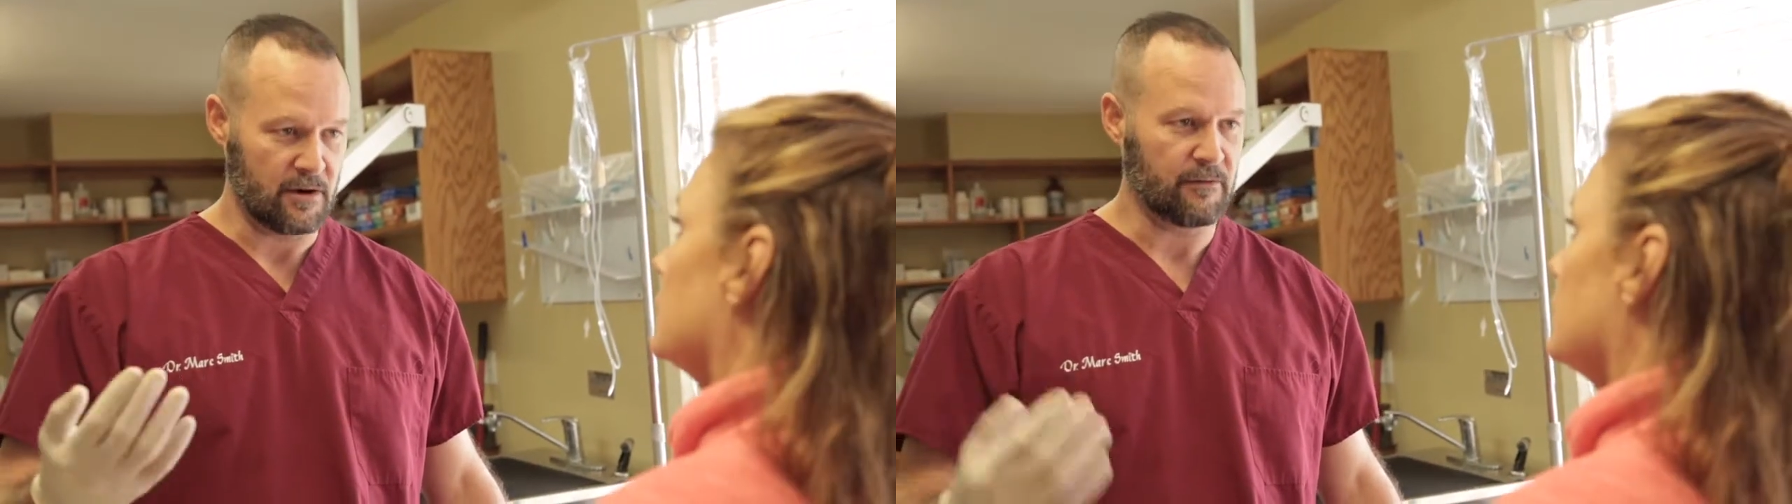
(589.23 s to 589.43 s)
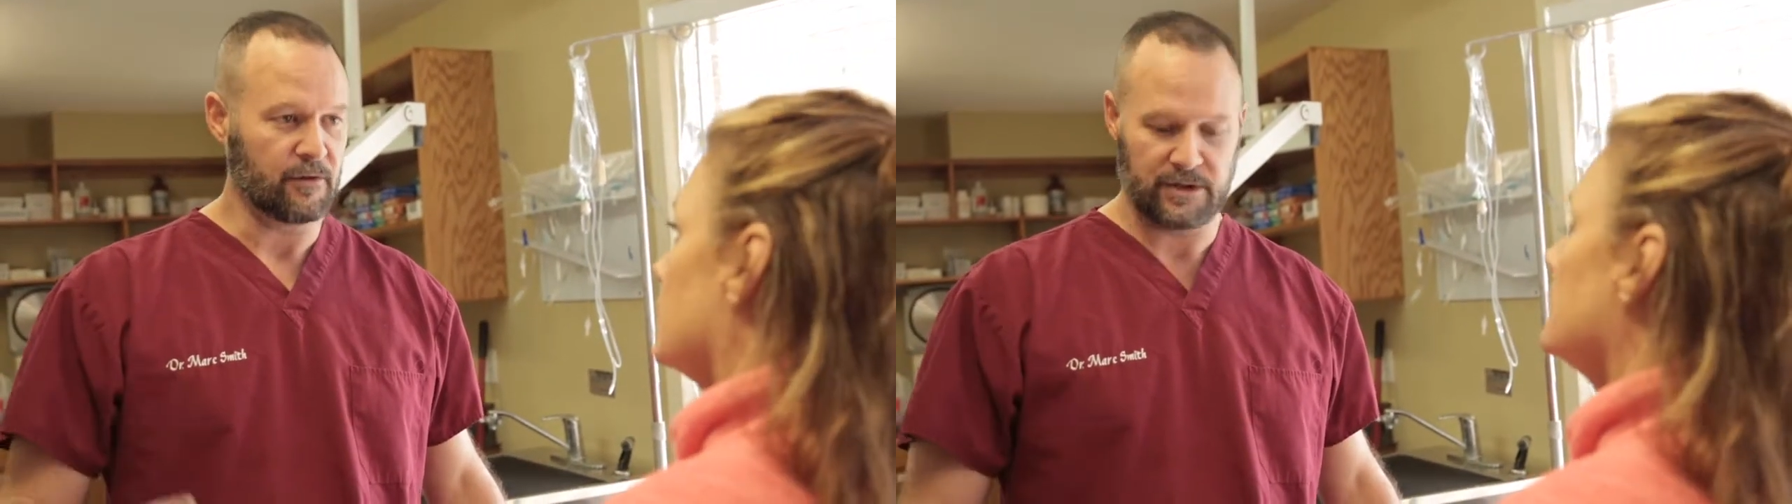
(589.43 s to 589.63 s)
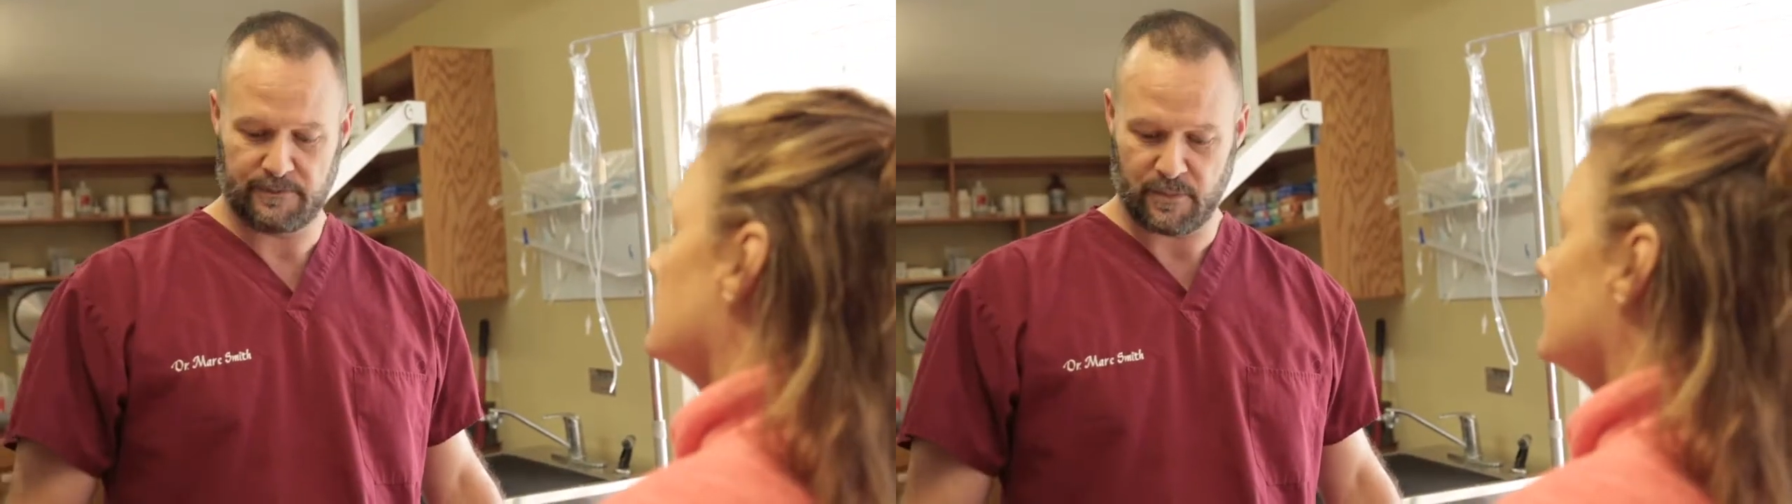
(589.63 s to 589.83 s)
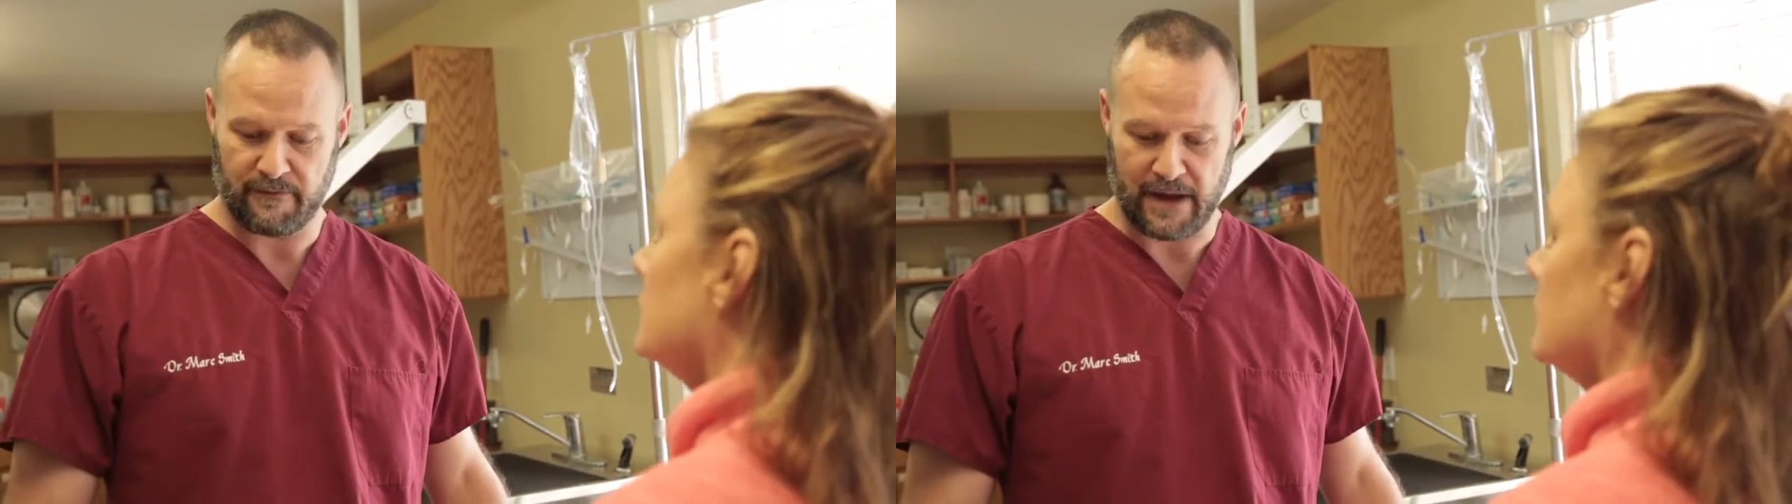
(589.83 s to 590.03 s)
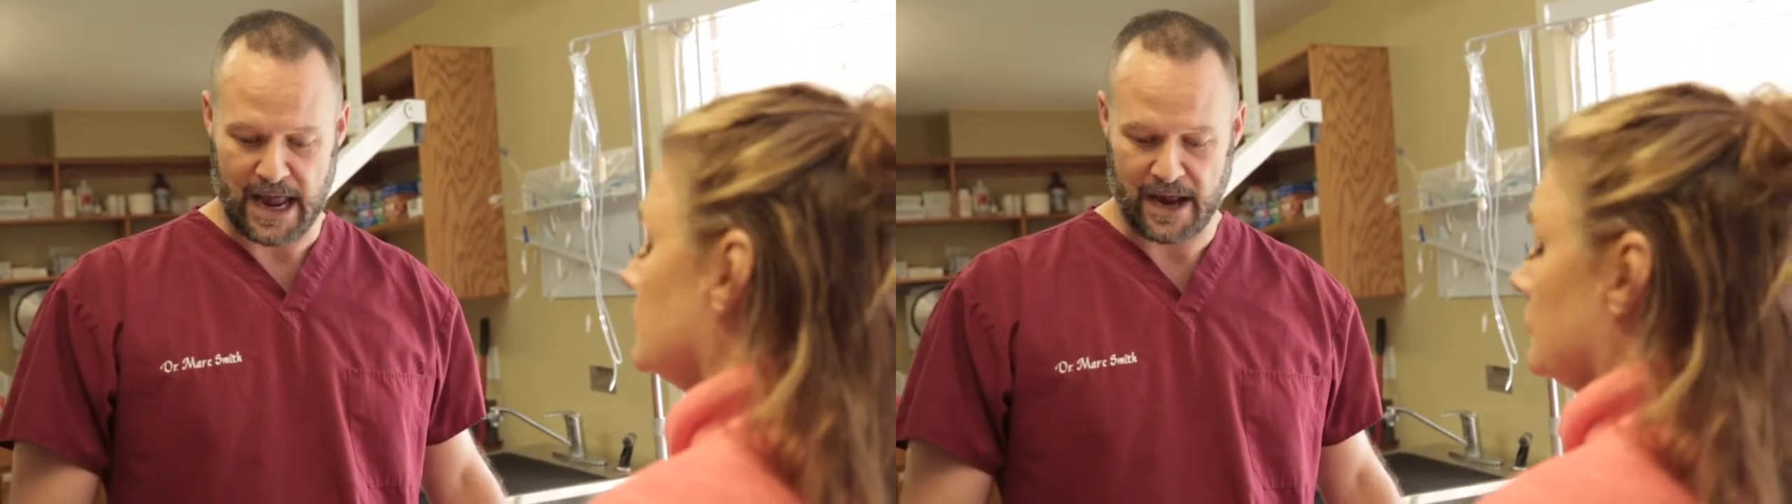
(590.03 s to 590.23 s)
ovaries
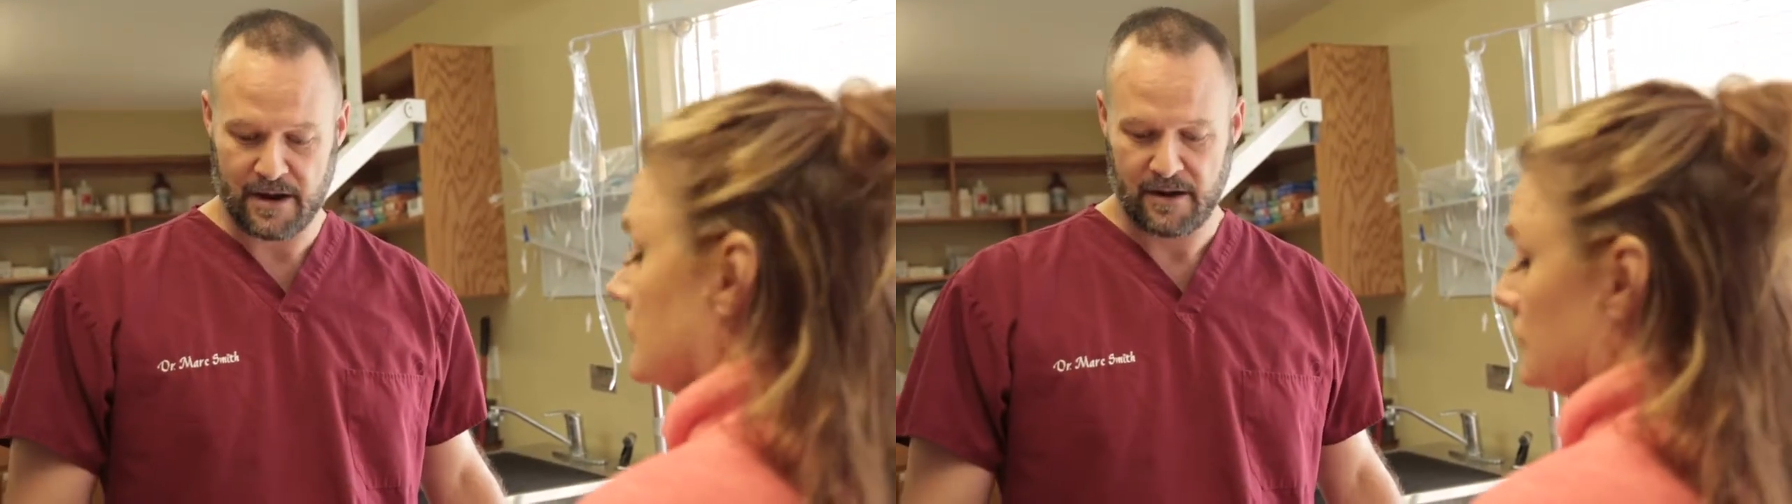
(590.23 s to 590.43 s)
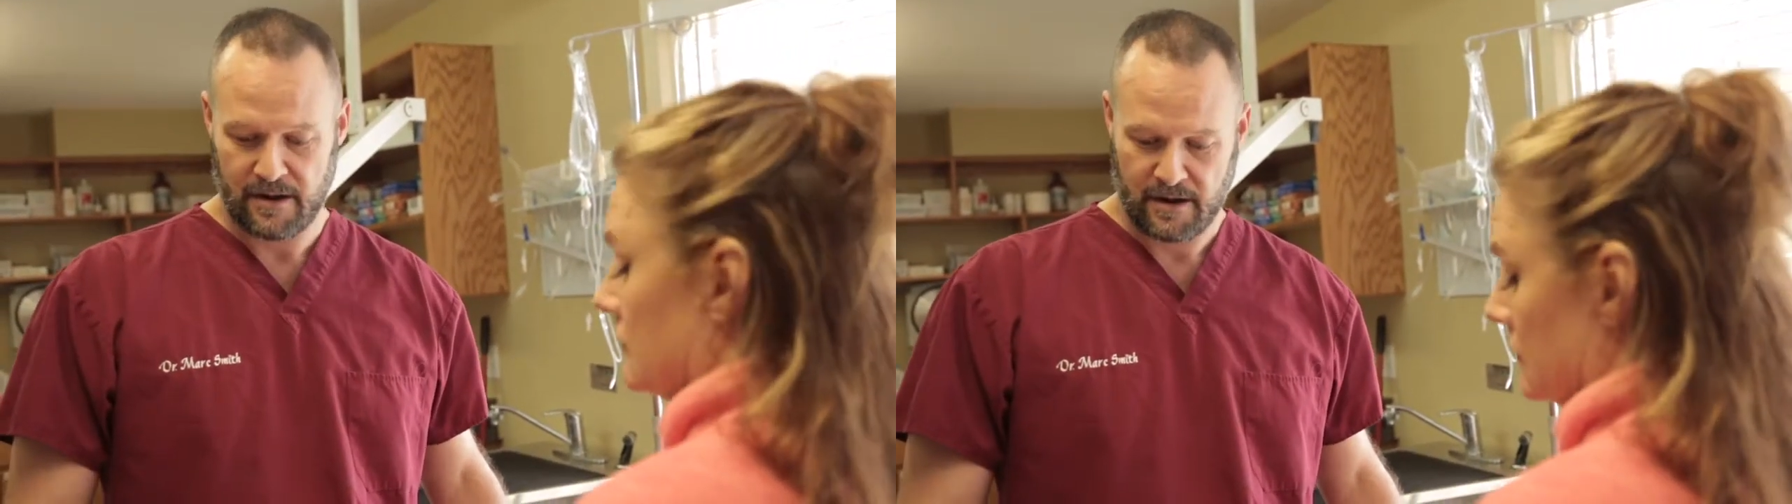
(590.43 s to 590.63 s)
provide